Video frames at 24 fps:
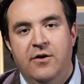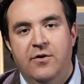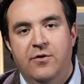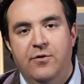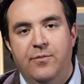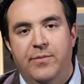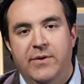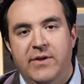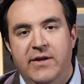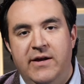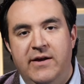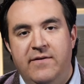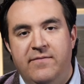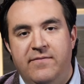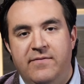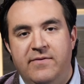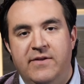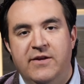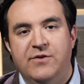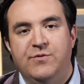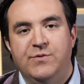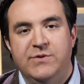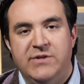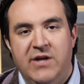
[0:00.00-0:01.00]
who believed
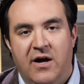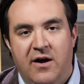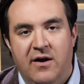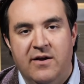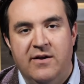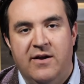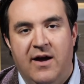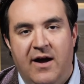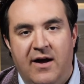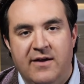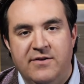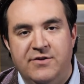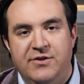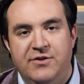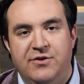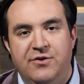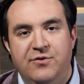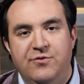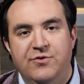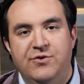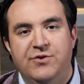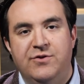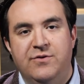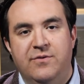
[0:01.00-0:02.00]
this was
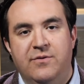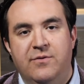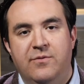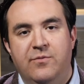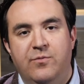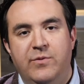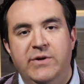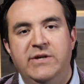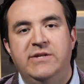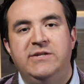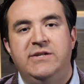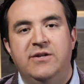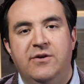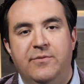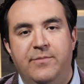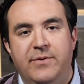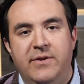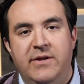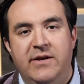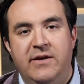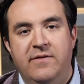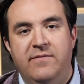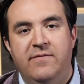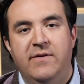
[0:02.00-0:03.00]
unconstitutional. We still
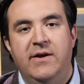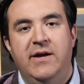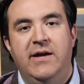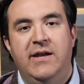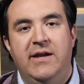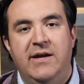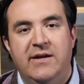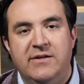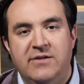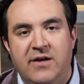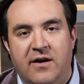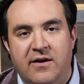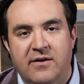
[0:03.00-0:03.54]
believe it is